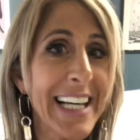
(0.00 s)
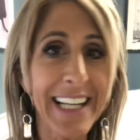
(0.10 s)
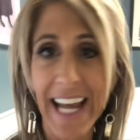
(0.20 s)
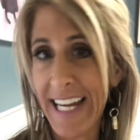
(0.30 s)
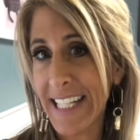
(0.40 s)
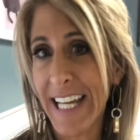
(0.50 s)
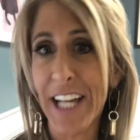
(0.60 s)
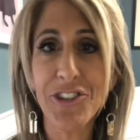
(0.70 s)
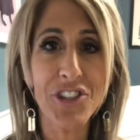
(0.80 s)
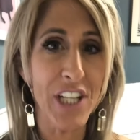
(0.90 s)

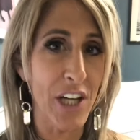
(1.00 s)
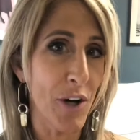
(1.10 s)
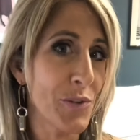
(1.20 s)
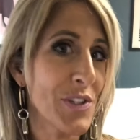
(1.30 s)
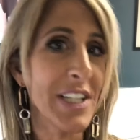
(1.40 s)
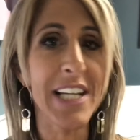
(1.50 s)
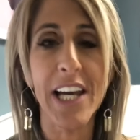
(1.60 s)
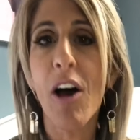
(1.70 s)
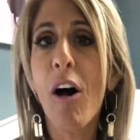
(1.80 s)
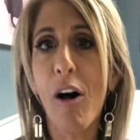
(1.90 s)
ADHD,
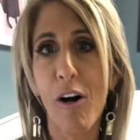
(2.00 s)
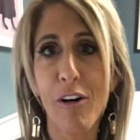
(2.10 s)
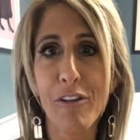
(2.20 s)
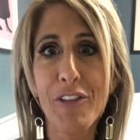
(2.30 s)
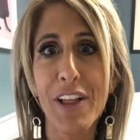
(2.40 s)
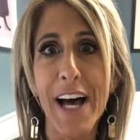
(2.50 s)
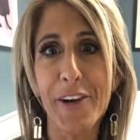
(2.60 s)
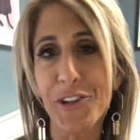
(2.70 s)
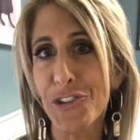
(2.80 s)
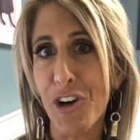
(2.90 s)
OCD, all of the
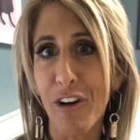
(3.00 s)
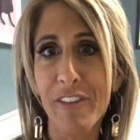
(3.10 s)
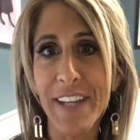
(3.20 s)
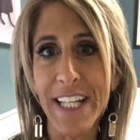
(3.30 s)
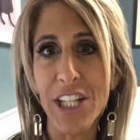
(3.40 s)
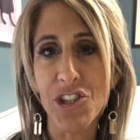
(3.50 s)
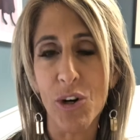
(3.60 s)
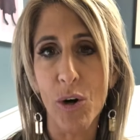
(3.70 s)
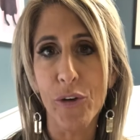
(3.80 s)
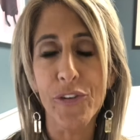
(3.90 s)
letters, all of the
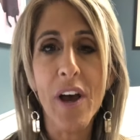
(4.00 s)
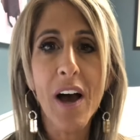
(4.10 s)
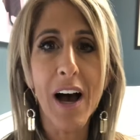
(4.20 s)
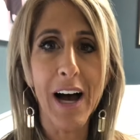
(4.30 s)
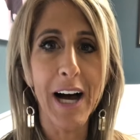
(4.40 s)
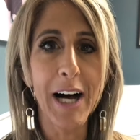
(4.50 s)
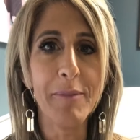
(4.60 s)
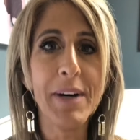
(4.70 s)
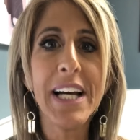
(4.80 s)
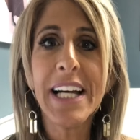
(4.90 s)
initials
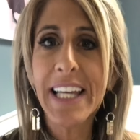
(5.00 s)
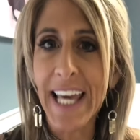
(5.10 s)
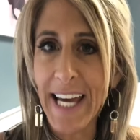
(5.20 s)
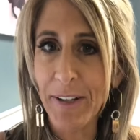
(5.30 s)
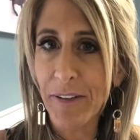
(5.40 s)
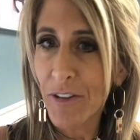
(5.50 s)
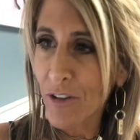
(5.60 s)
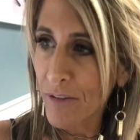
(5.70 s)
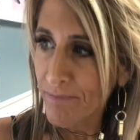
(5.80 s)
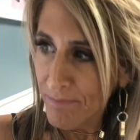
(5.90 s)
um, can
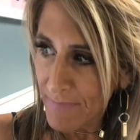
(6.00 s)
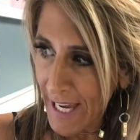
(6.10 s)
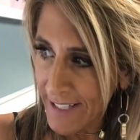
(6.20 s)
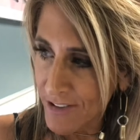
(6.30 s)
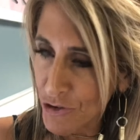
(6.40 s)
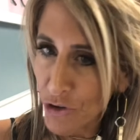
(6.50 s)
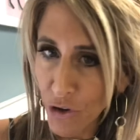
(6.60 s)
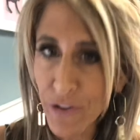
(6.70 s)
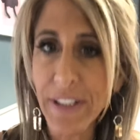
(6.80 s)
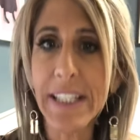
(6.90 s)
can
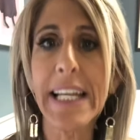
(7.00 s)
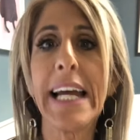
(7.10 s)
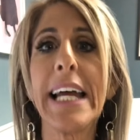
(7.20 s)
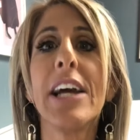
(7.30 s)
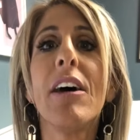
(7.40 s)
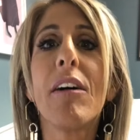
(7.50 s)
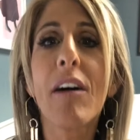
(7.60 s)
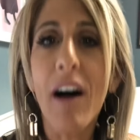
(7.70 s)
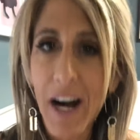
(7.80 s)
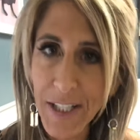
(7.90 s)
certainly
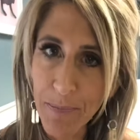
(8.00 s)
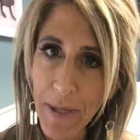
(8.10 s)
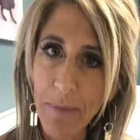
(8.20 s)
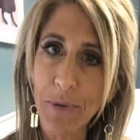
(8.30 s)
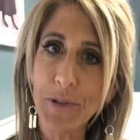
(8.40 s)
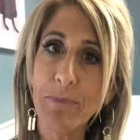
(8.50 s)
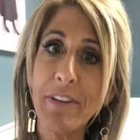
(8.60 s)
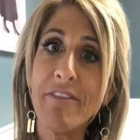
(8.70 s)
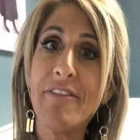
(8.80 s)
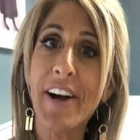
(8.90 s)
cause people to be
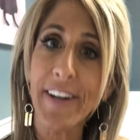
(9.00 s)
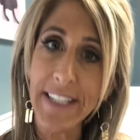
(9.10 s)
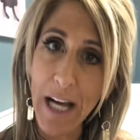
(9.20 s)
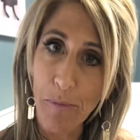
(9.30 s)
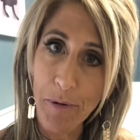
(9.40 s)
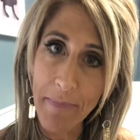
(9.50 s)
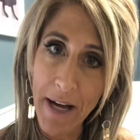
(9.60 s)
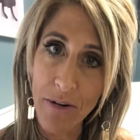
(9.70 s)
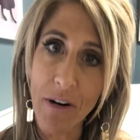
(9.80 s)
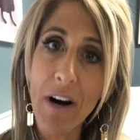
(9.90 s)
very
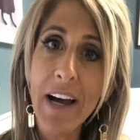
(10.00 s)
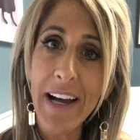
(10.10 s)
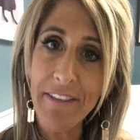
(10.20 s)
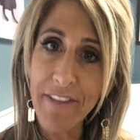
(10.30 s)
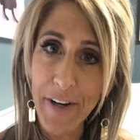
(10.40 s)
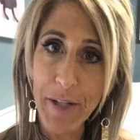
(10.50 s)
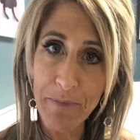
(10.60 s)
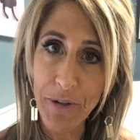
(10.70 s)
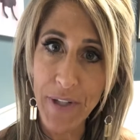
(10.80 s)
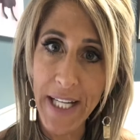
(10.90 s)
temperamental and very
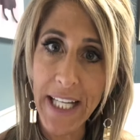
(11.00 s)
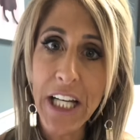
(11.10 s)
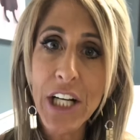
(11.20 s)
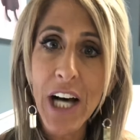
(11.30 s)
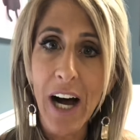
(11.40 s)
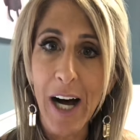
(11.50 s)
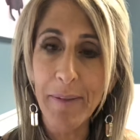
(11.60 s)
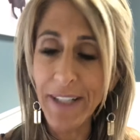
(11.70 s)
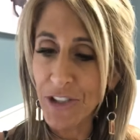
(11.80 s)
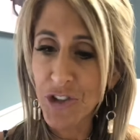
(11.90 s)
moody.
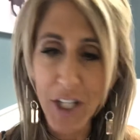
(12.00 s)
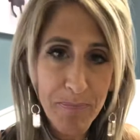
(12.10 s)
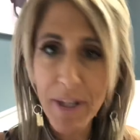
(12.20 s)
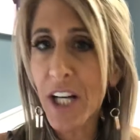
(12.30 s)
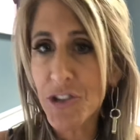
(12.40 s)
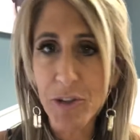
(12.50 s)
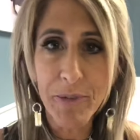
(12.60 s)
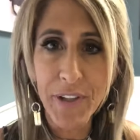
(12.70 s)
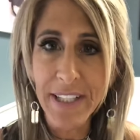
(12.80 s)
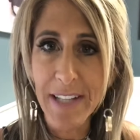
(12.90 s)
Um, and just because you're
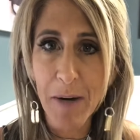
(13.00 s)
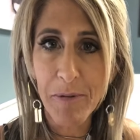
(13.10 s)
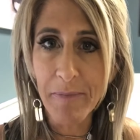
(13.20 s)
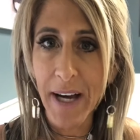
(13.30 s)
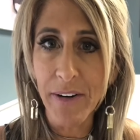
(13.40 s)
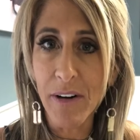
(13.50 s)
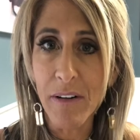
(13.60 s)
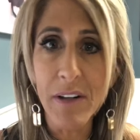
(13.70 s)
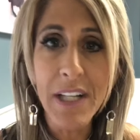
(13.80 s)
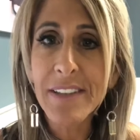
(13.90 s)
moody and
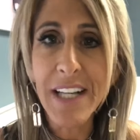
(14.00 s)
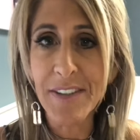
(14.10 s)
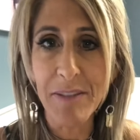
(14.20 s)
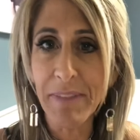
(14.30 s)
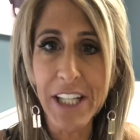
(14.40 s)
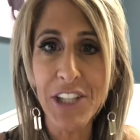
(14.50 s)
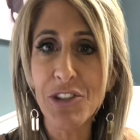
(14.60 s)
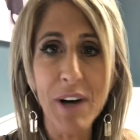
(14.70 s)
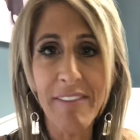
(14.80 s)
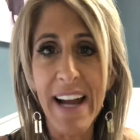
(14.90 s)
temperamental doesn't mean
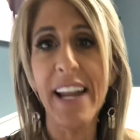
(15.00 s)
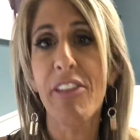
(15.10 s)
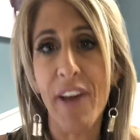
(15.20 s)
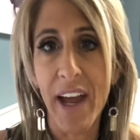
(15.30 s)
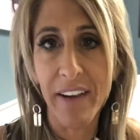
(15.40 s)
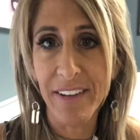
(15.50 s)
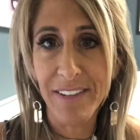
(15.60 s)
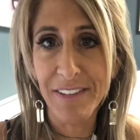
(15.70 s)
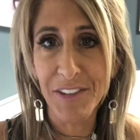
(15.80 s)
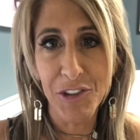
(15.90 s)
you have anything.
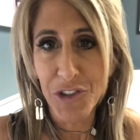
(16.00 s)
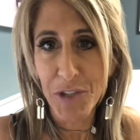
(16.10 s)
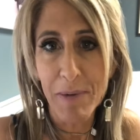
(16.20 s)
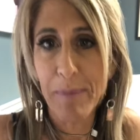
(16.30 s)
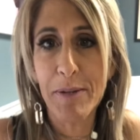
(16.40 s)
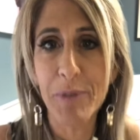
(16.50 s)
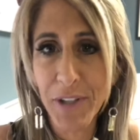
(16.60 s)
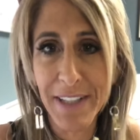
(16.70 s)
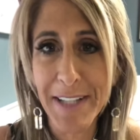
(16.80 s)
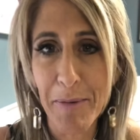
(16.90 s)
You just might be
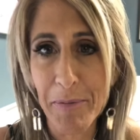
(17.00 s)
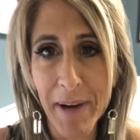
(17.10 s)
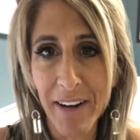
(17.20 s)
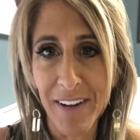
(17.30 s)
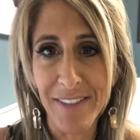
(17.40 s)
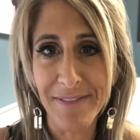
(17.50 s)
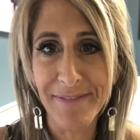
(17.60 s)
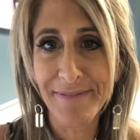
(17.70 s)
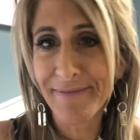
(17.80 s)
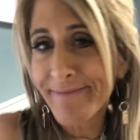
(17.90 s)
moody and temperamental
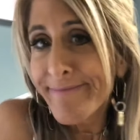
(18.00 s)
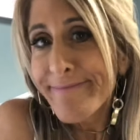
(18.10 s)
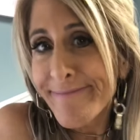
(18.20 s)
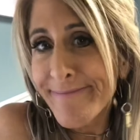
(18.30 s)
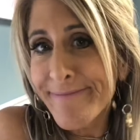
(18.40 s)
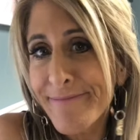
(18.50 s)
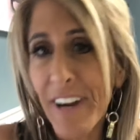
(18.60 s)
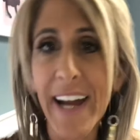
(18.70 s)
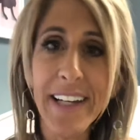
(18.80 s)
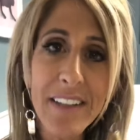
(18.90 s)

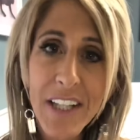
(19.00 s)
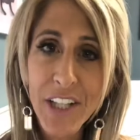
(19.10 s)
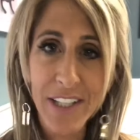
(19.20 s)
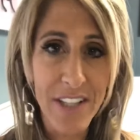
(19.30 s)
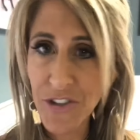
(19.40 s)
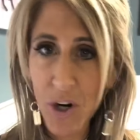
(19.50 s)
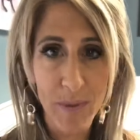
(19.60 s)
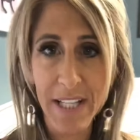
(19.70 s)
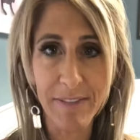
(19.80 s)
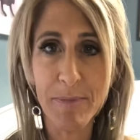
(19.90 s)
right? It doesn't
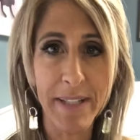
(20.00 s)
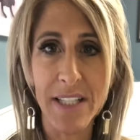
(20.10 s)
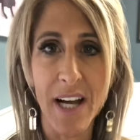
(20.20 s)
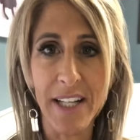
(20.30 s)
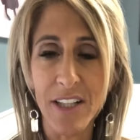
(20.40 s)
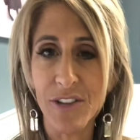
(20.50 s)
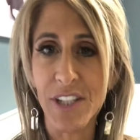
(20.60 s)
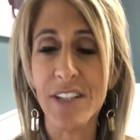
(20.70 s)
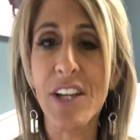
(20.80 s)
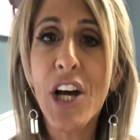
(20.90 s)
always have to be a
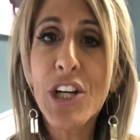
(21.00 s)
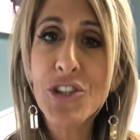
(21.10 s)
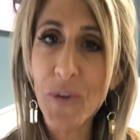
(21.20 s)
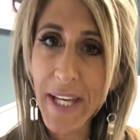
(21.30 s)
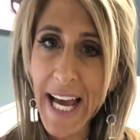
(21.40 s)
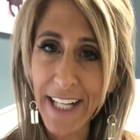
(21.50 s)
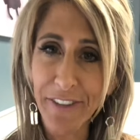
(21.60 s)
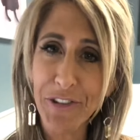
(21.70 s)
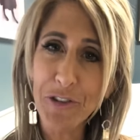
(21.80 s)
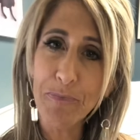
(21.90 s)
diagnosis. So, again,
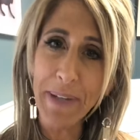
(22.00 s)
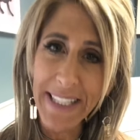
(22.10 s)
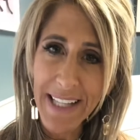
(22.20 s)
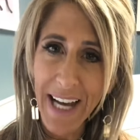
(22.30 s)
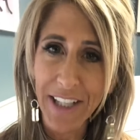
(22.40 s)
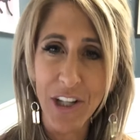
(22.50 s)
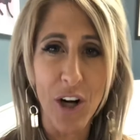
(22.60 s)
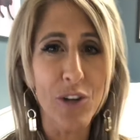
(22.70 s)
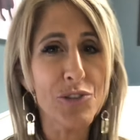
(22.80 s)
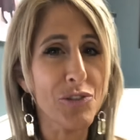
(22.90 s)
if you've been
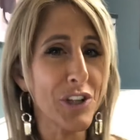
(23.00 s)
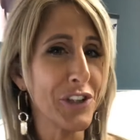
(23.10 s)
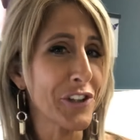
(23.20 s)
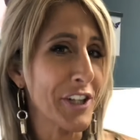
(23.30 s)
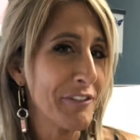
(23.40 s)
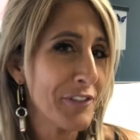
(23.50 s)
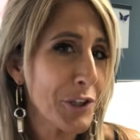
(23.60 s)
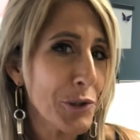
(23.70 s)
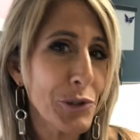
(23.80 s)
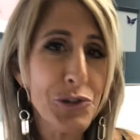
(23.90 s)
diagnosed and you're
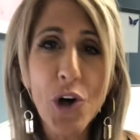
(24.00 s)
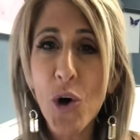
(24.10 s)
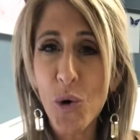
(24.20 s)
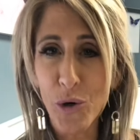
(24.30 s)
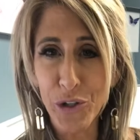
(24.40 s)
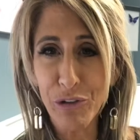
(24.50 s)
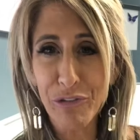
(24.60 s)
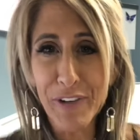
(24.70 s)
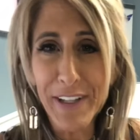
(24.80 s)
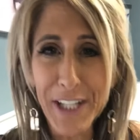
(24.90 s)
confused or you
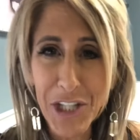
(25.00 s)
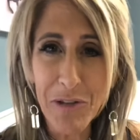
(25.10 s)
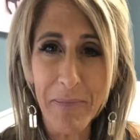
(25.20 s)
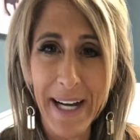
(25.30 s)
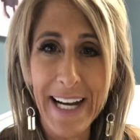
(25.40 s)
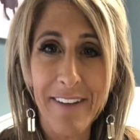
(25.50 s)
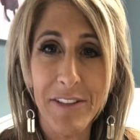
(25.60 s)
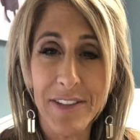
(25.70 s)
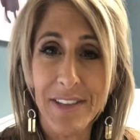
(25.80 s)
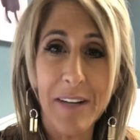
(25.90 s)
feel like you might
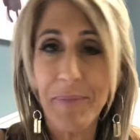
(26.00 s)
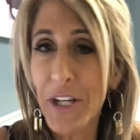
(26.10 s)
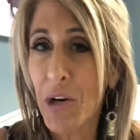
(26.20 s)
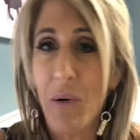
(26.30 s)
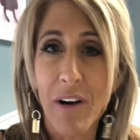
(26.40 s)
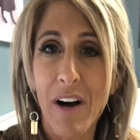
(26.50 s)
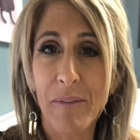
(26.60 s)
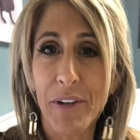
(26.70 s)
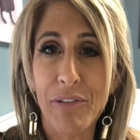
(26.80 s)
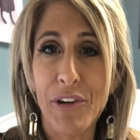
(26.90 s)
have something going on
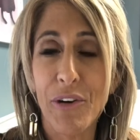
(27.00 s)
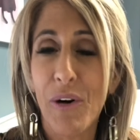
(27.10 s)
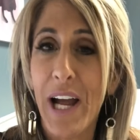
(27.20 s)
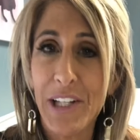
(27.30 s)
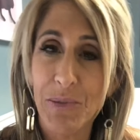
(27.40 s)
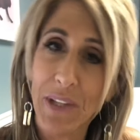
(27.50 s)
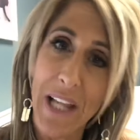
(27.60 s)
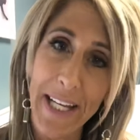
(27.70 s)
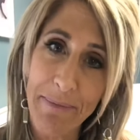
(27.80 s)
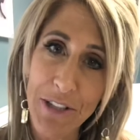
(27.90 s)
with you and you would
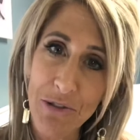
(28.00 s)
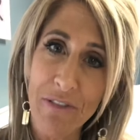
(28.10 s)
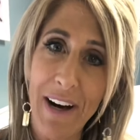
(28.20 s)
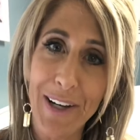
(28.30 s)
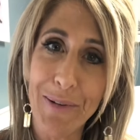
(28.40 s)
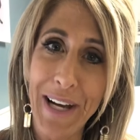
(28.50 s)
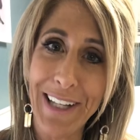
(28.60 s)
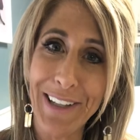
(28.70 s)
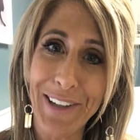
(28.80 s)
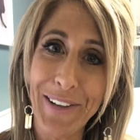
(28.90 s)
like me to evaluate
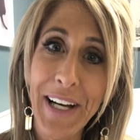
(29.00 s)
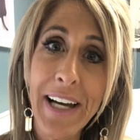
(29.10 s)
you,